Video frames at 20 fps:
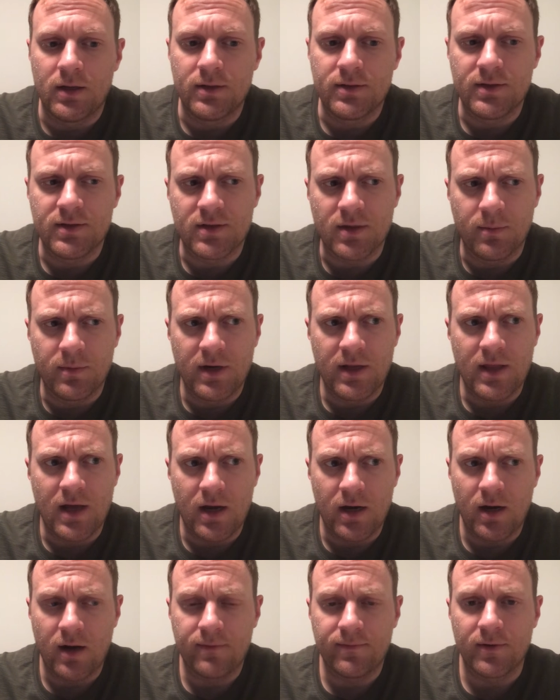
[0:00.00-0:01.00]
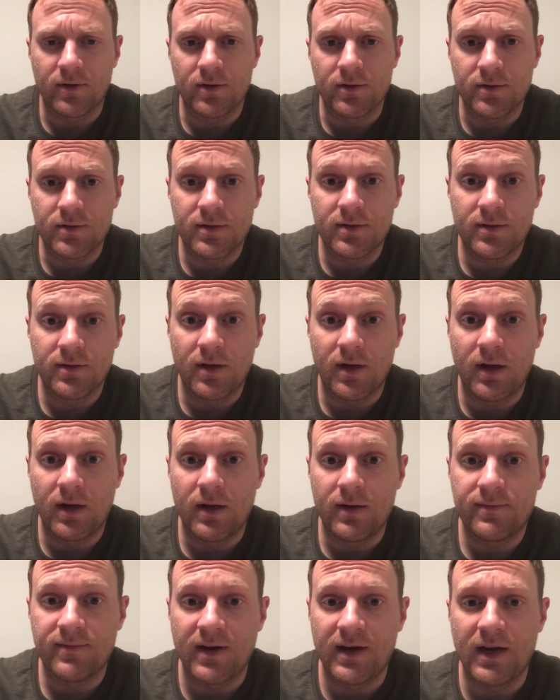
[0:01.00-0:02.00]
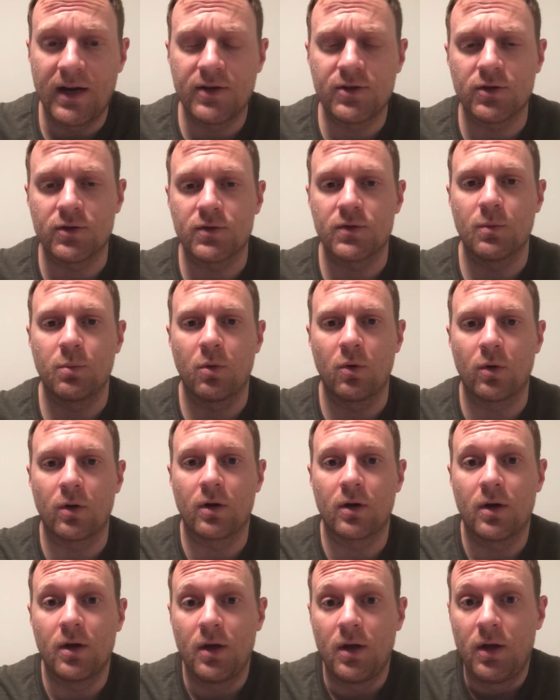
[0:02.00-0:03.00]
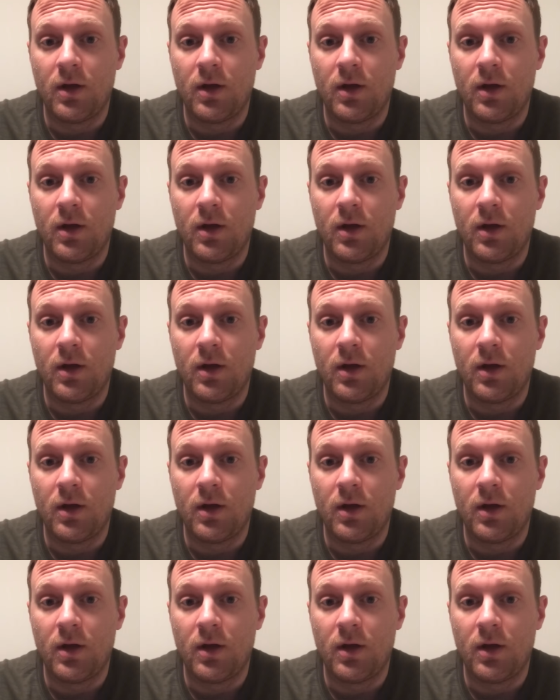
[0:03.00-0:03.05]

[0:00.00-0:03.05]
to somebody that offers financial support